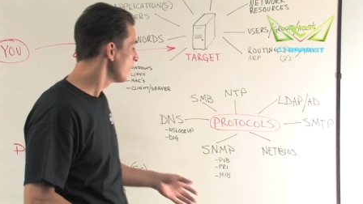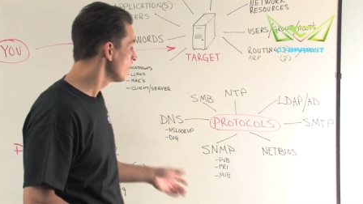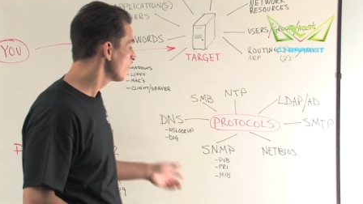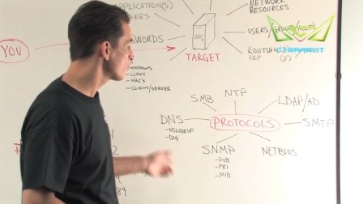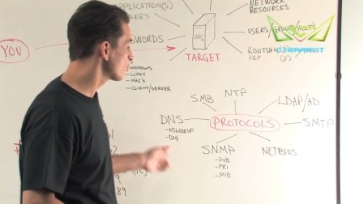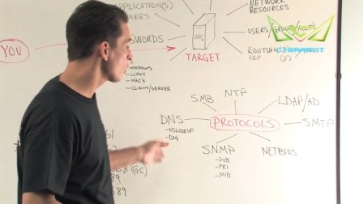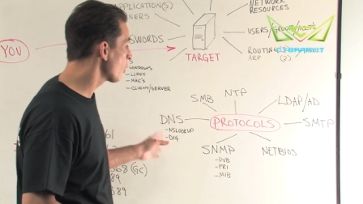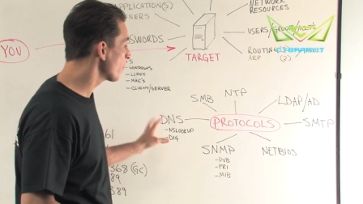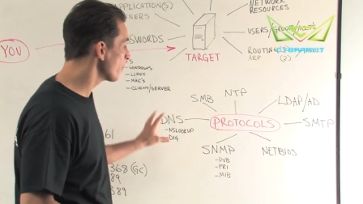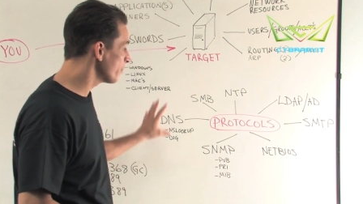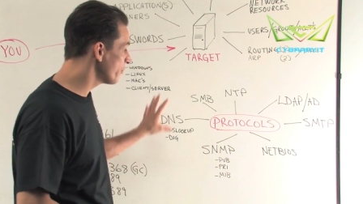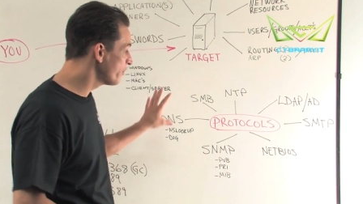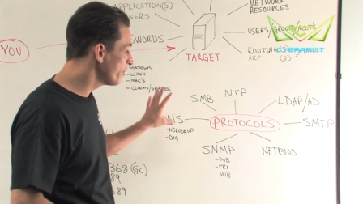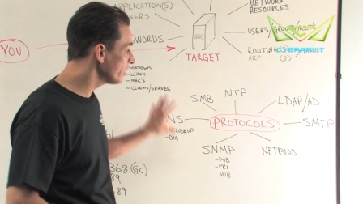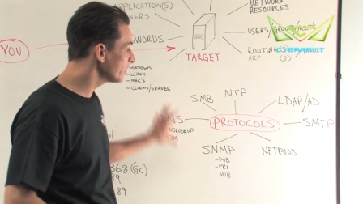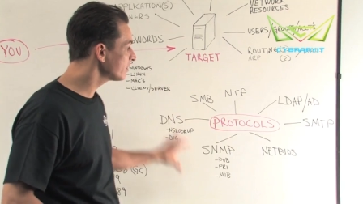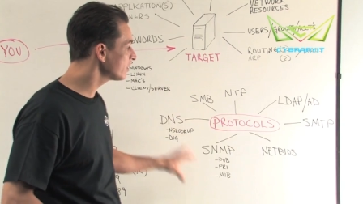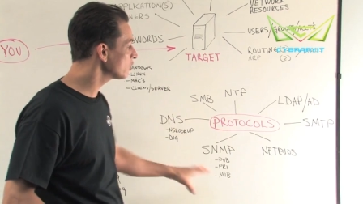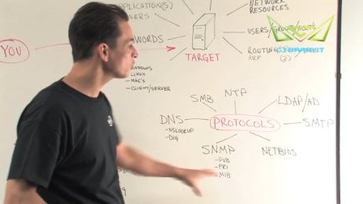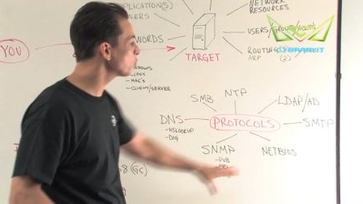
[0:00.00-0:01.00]
So
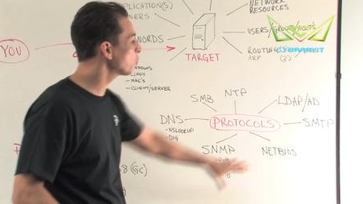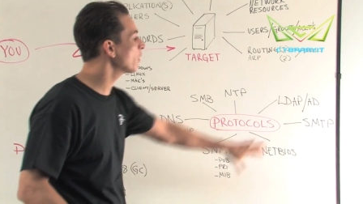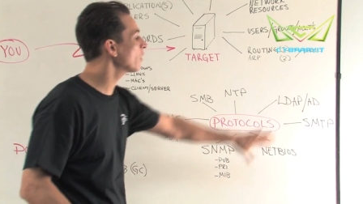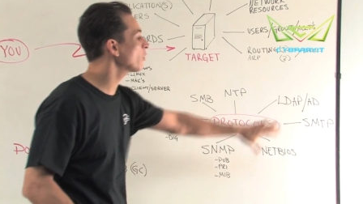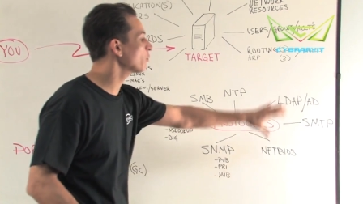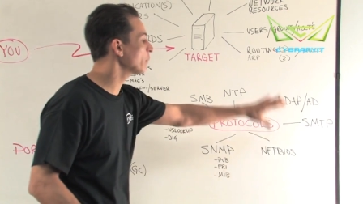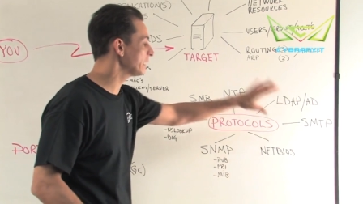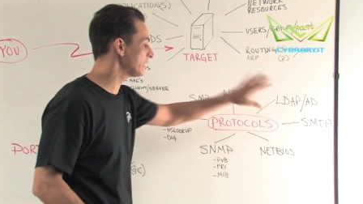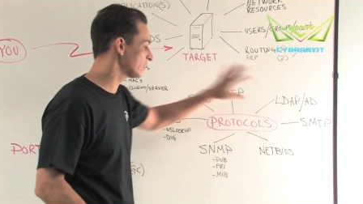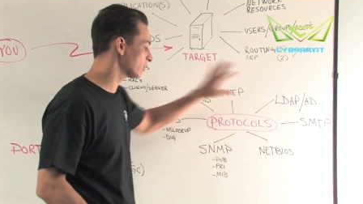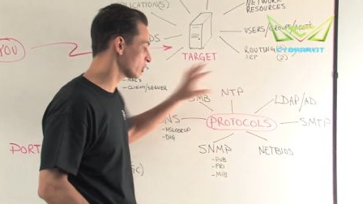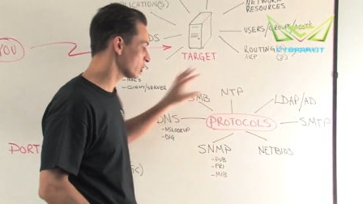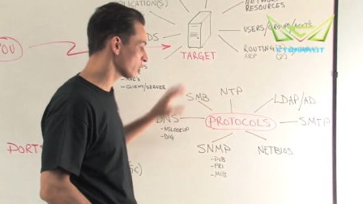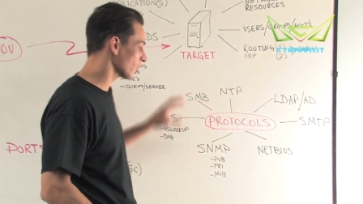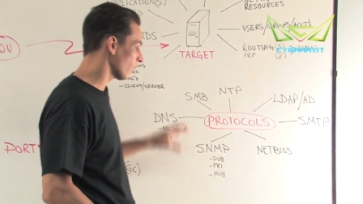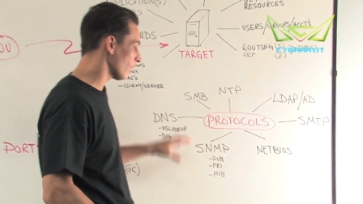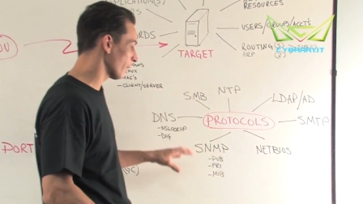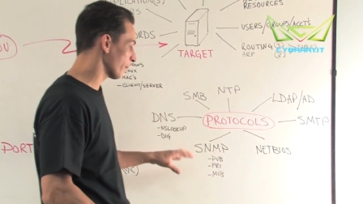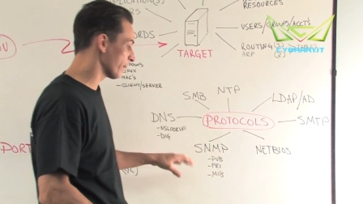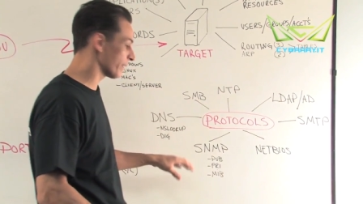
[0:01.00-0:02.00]
this is where we
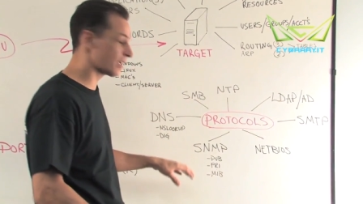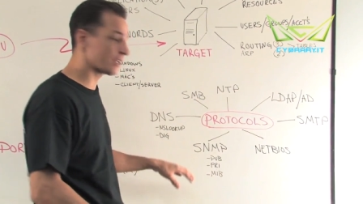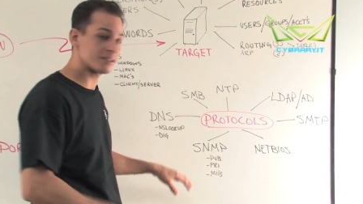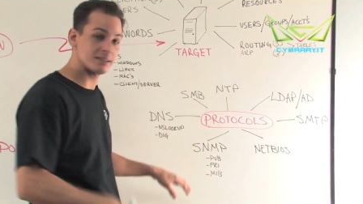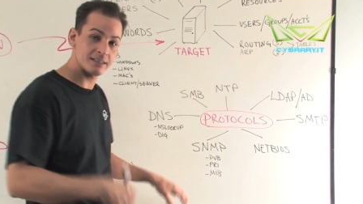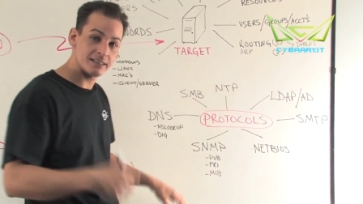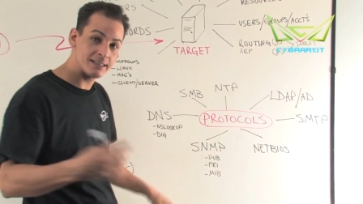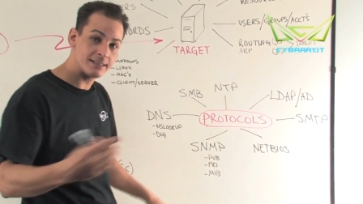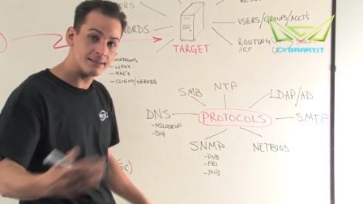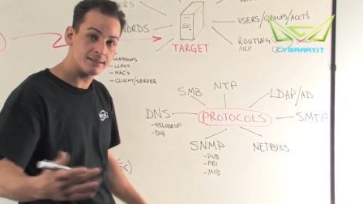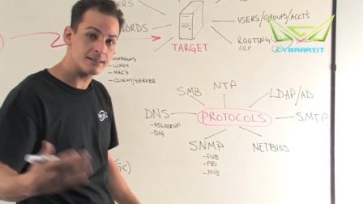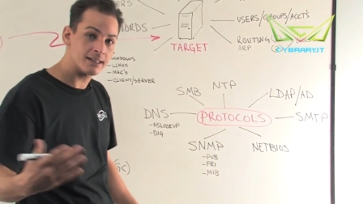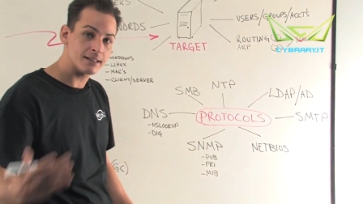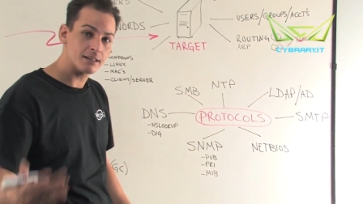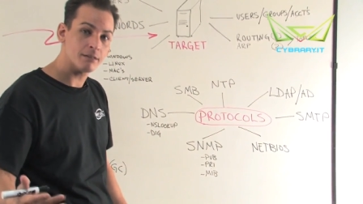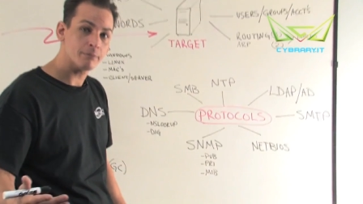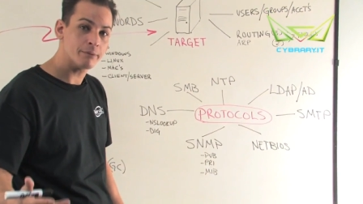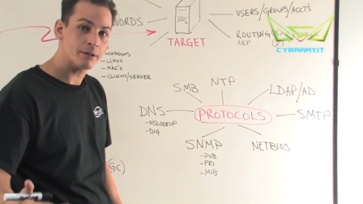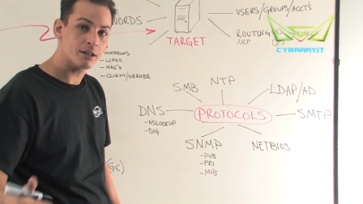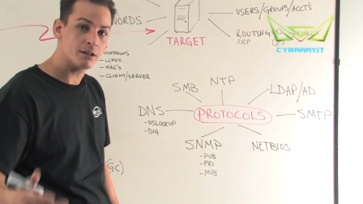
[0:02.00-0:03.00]
start, because these tend
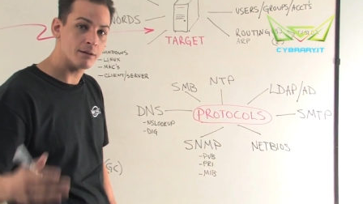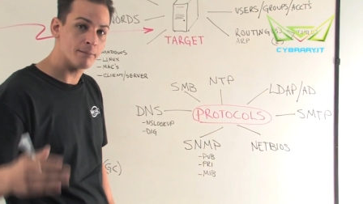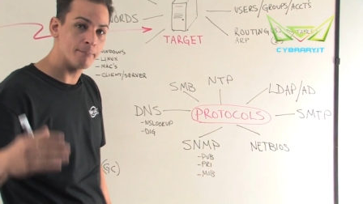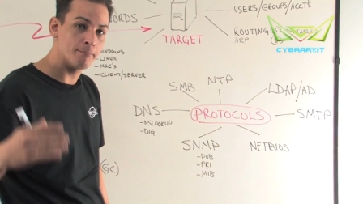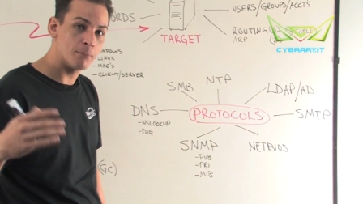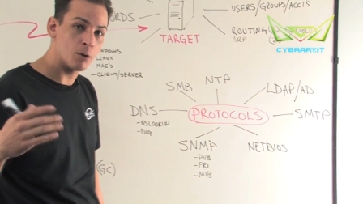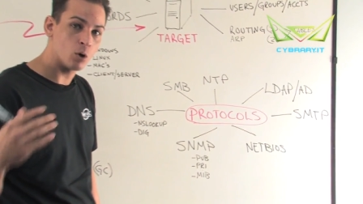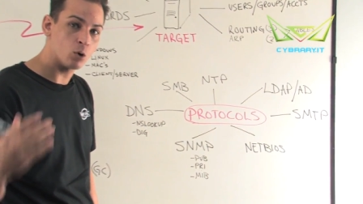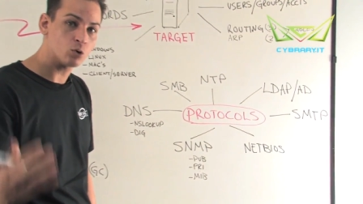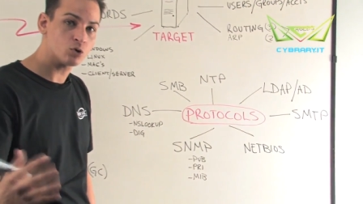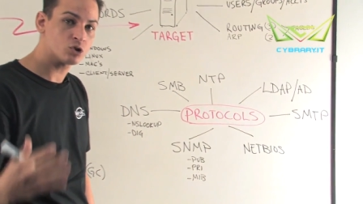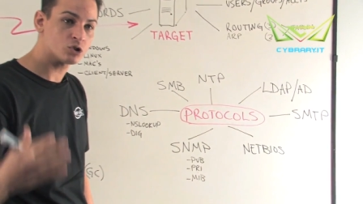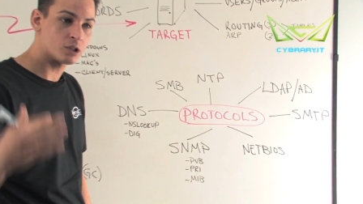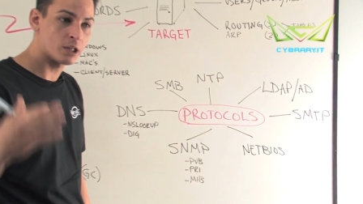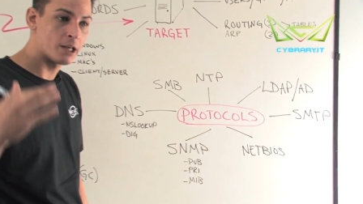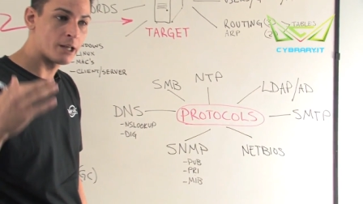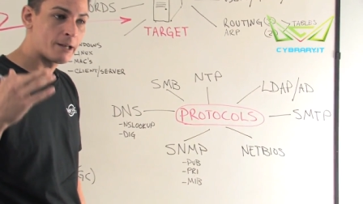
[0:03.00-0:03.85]
to be the most